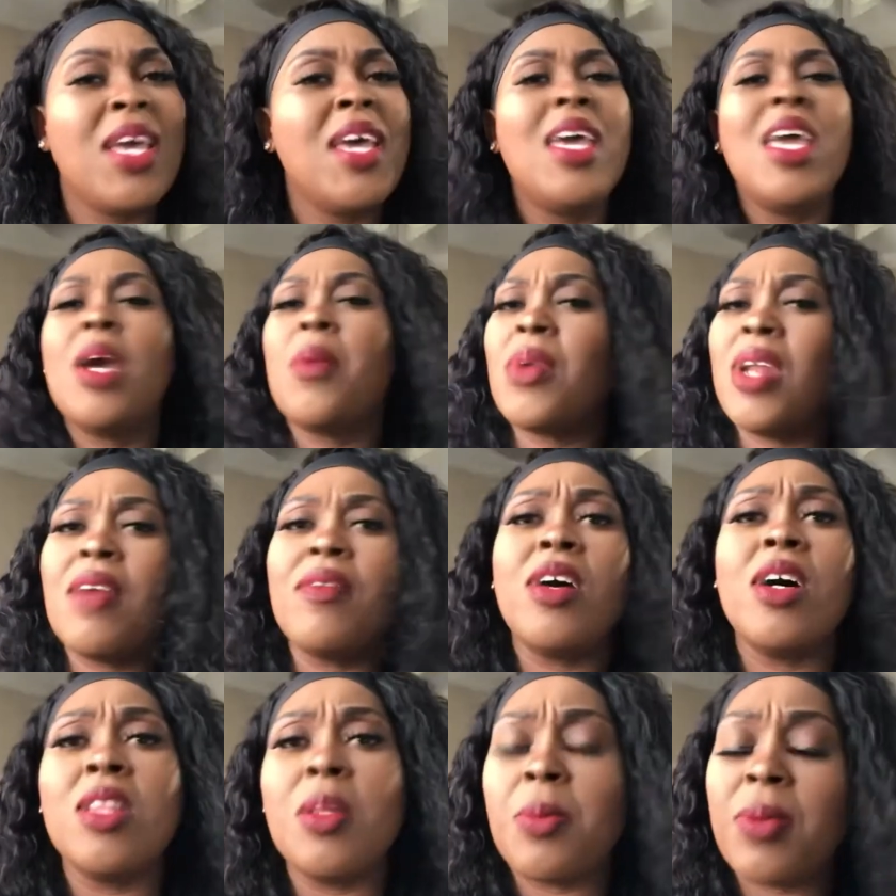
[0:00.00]
and whatever
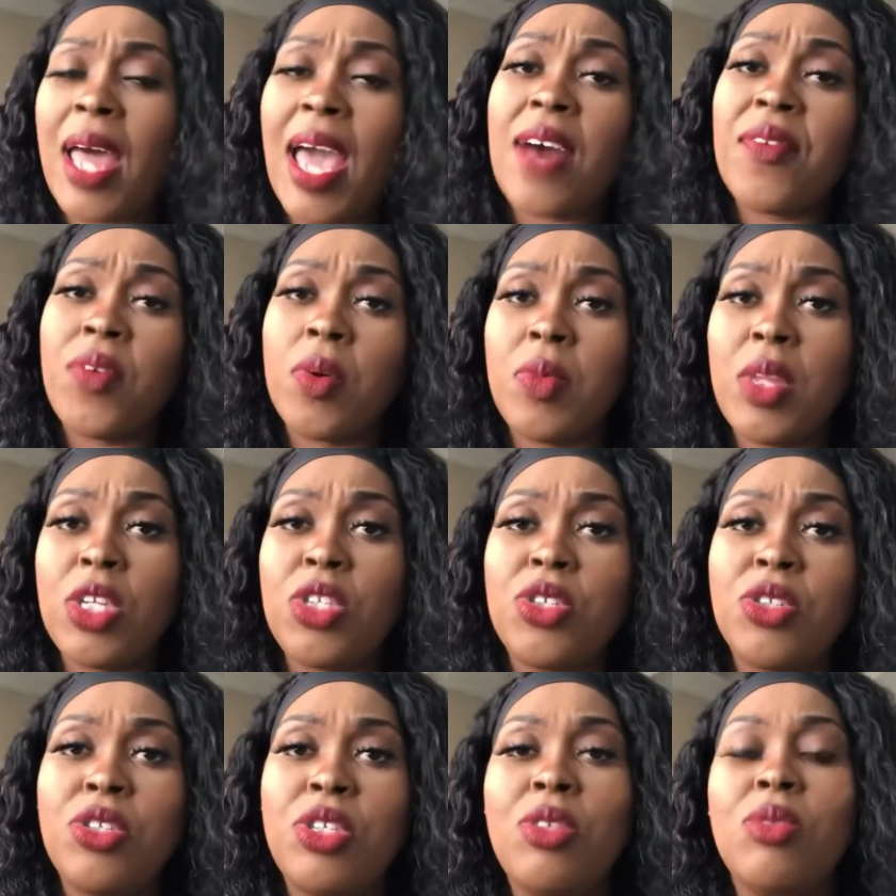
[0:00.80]
other platform that
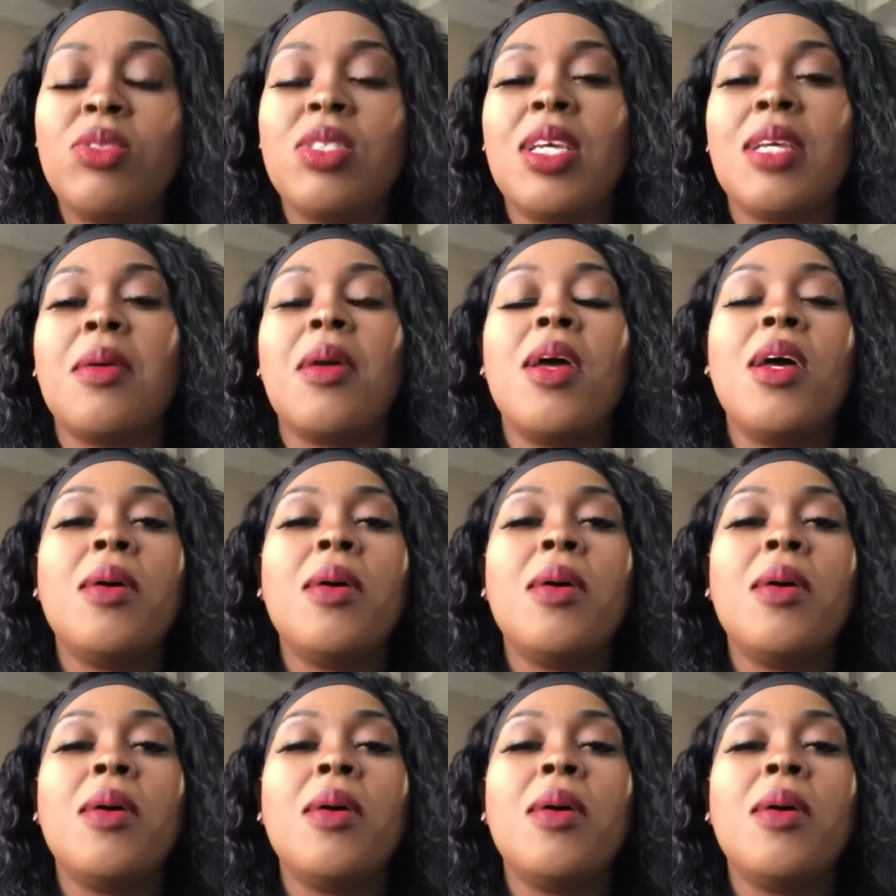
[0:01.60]
you're using,